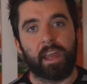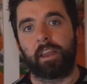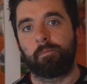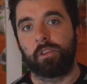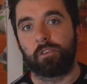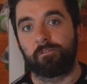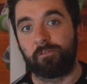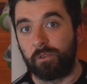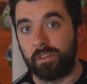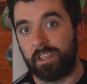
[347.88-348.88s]
the item that you're
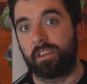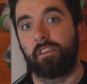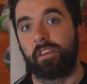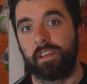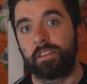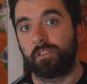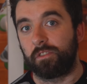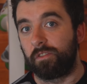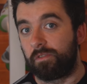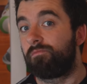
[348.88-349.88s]
focusing on is
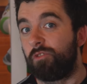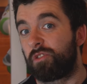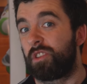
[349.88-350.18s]
your